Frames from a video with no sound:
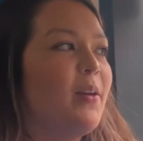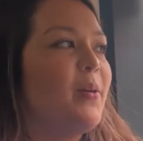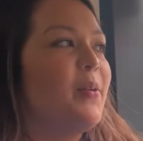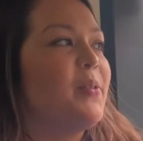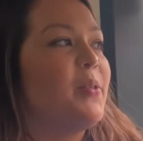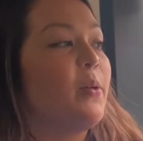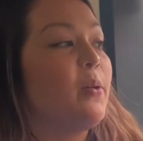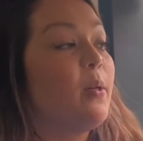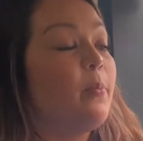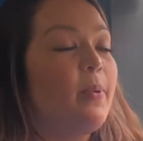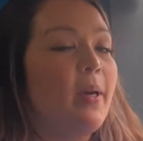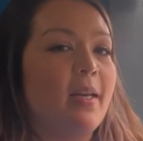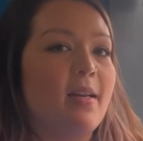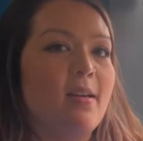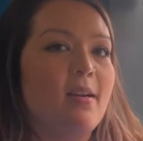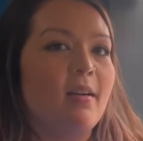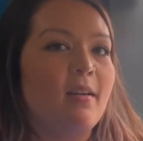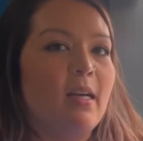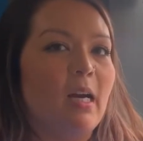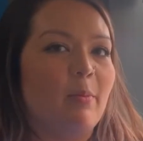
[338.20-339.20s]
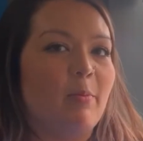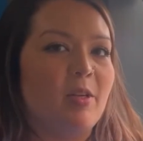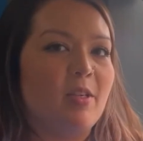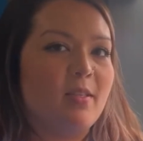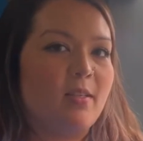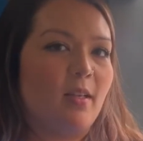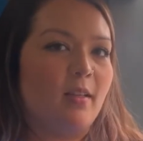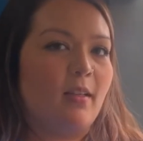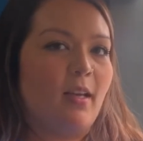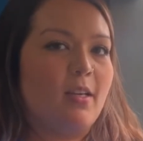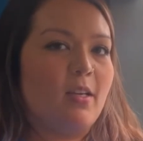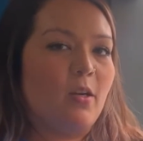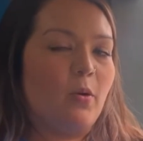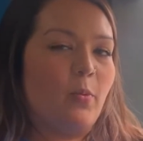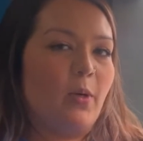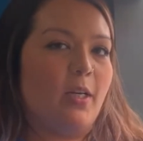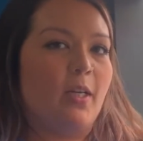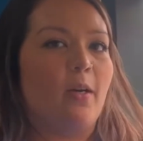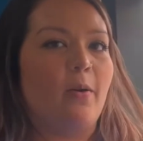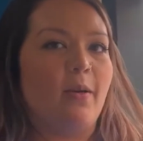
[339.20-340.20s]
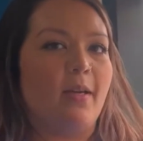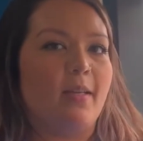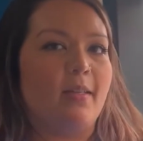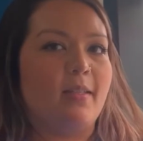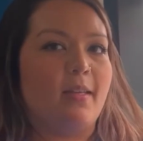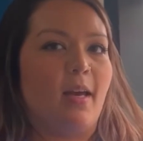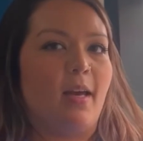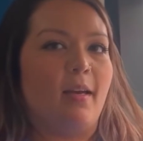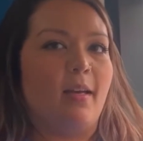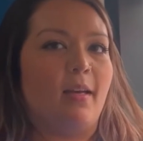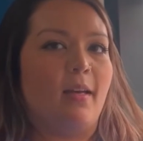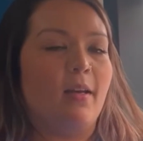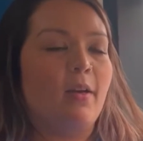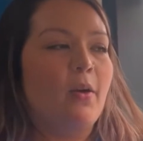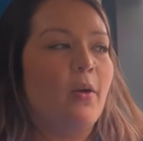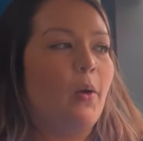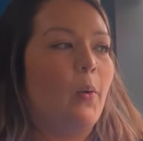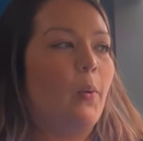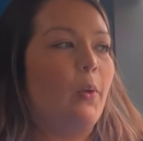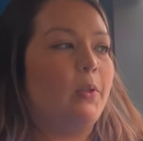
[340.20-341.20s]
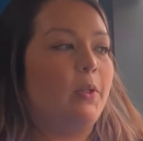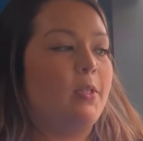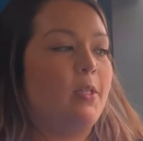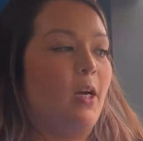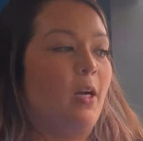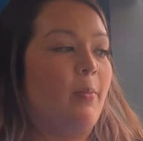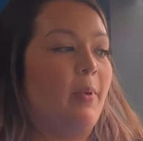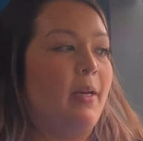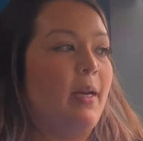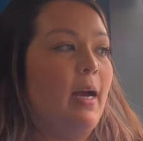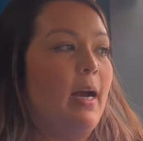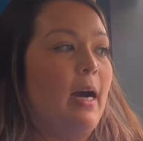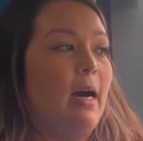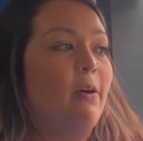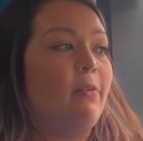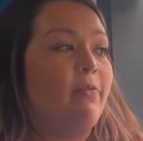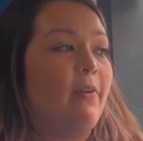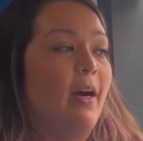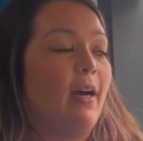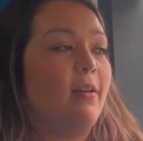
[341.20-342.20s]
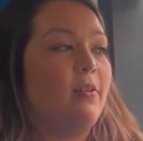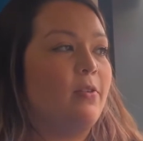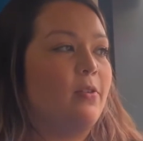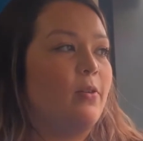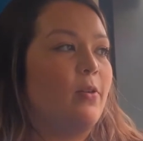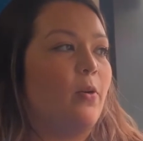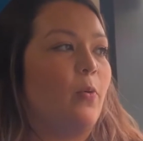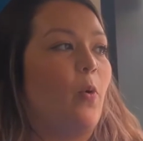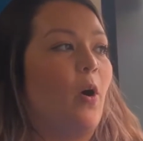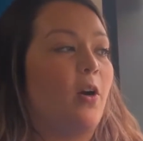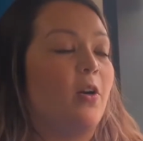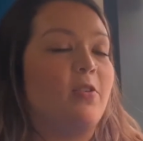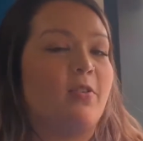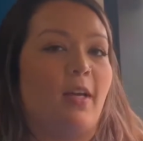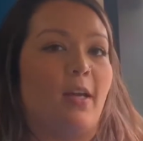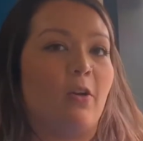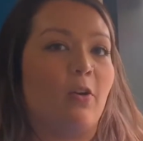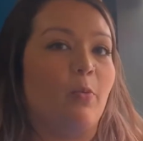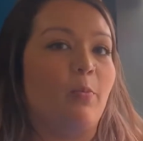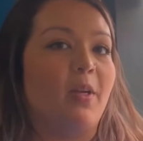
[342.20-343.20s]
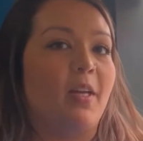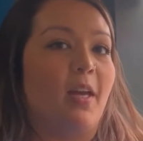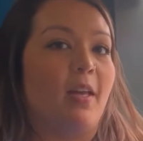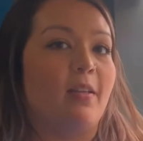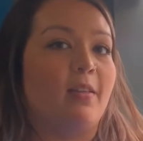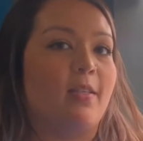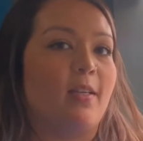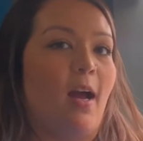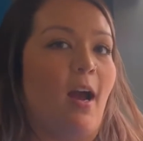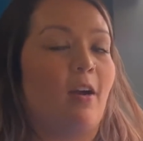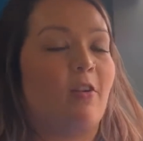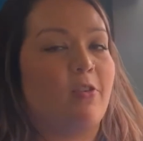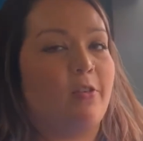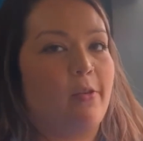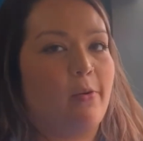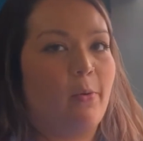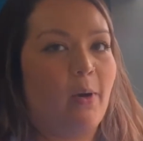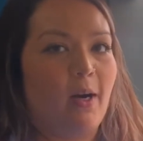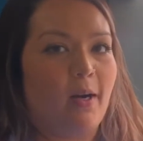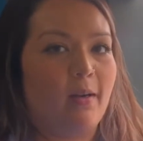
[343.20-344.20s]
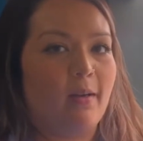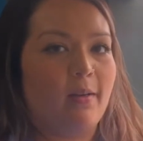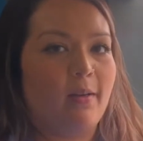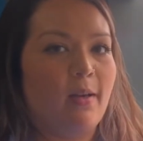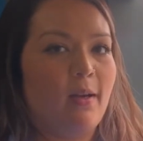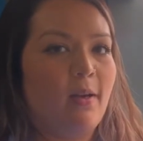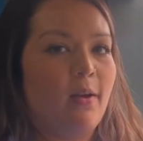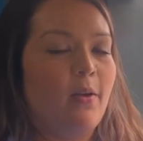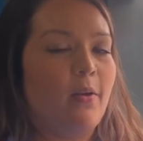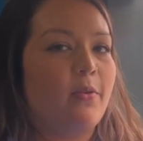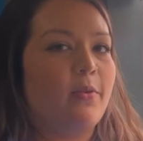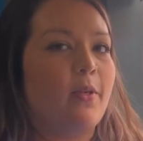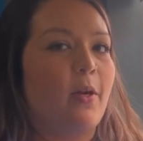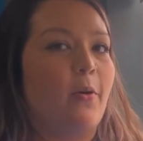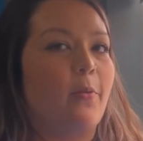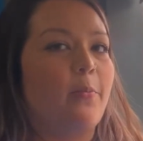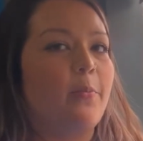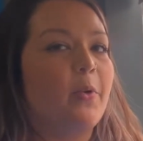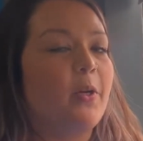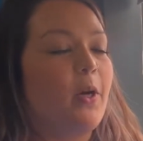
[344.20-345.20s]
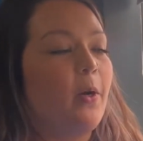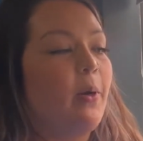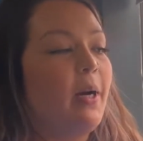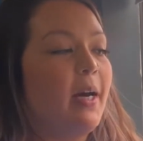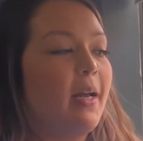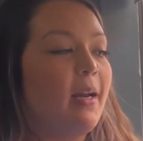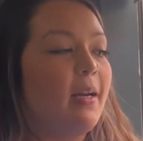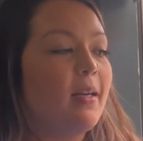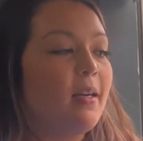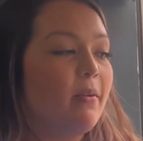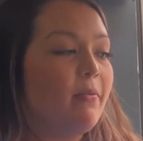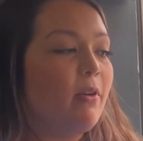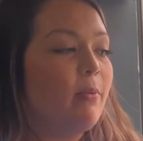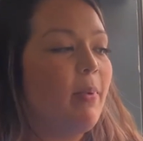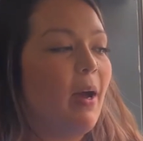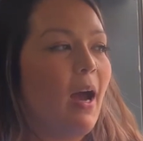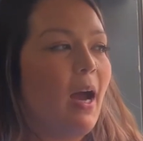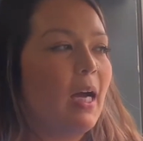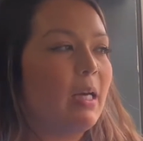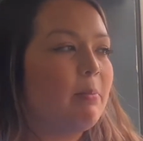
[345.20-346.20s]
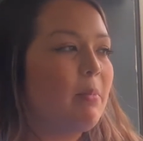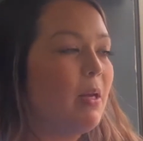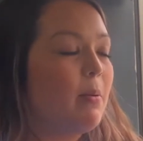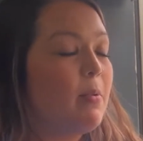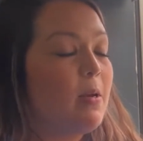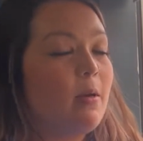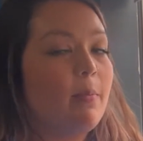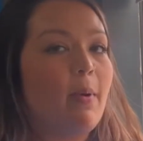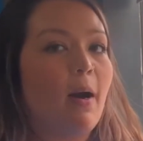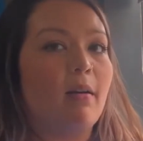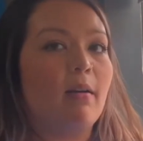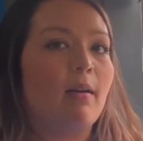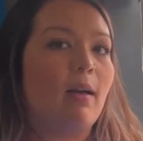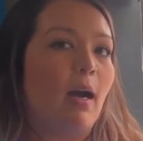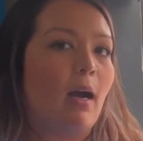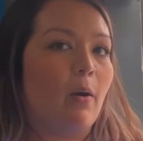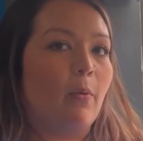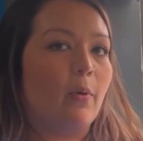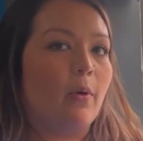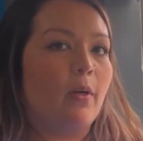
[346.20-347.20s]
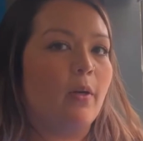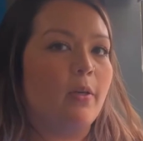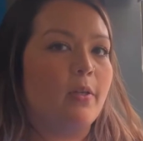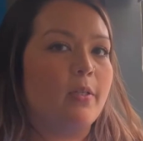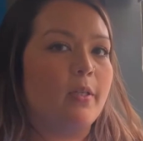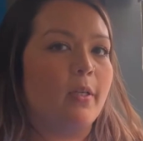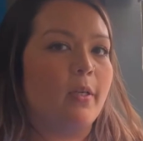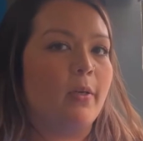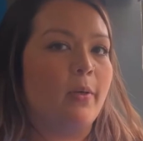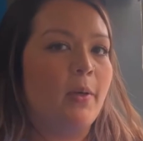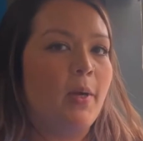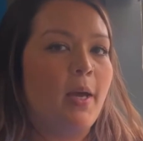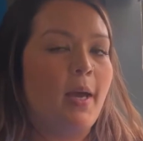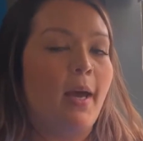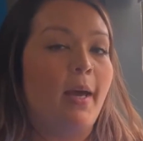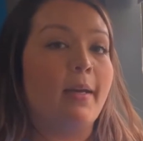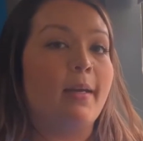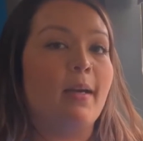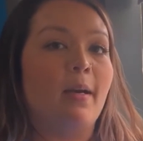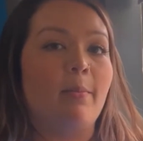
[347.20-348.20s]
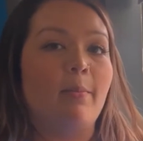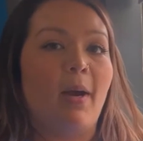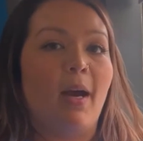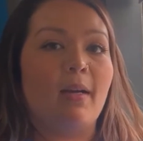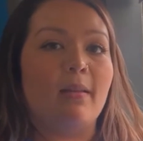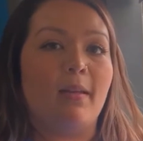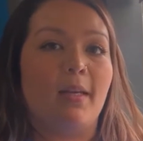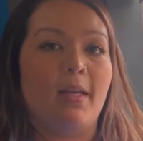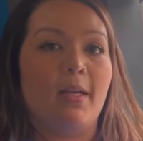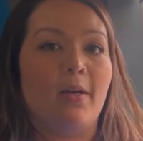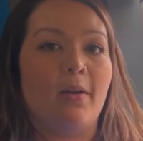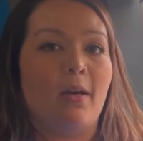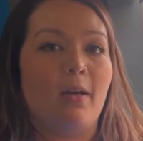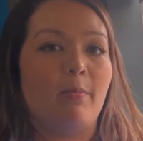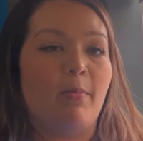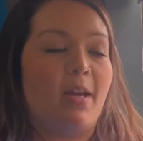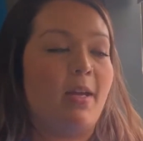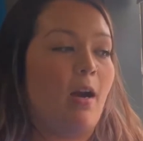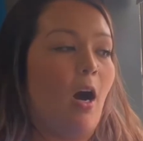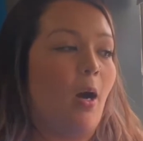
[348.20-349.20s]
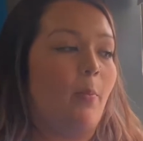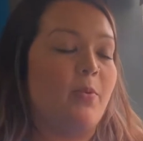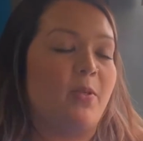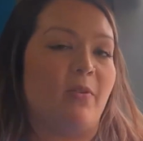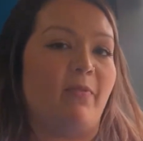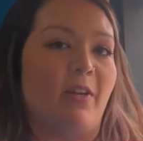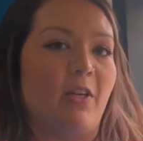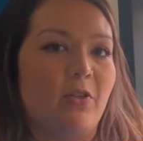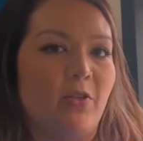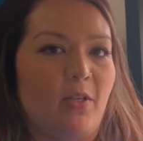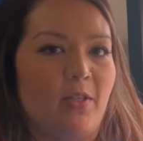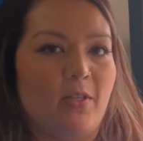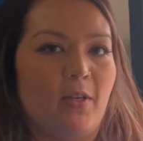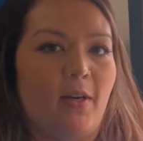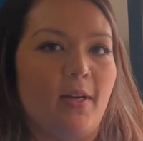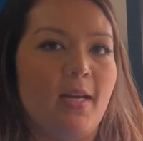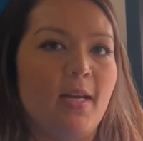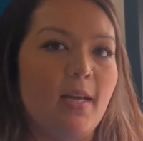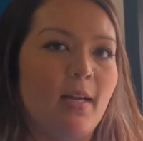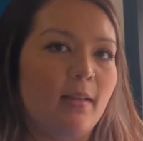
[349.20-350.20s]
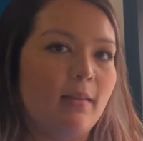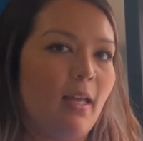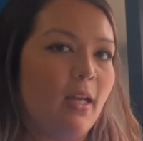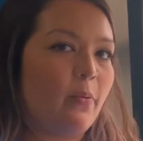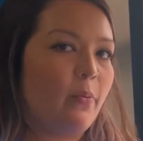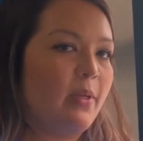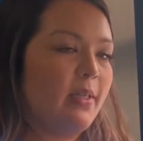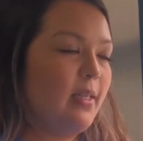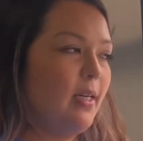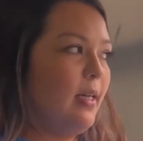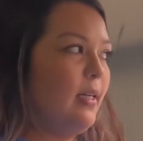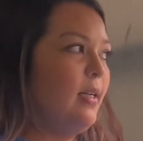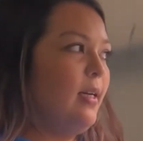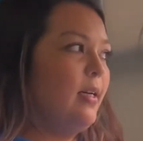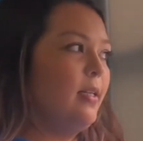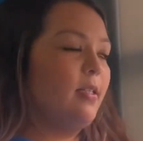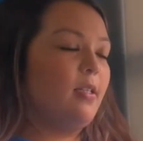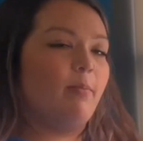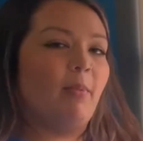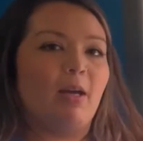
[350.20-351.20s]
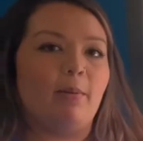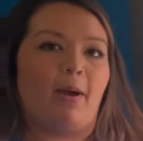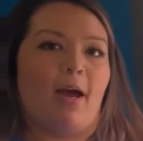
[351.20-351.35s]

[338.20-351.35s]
So depending on how much sunlight your window is getting will determine how fast your water cycle begins to actually work. So go ahead and give your bag maybe about an hour or two and come back later and make observations on it like we did to my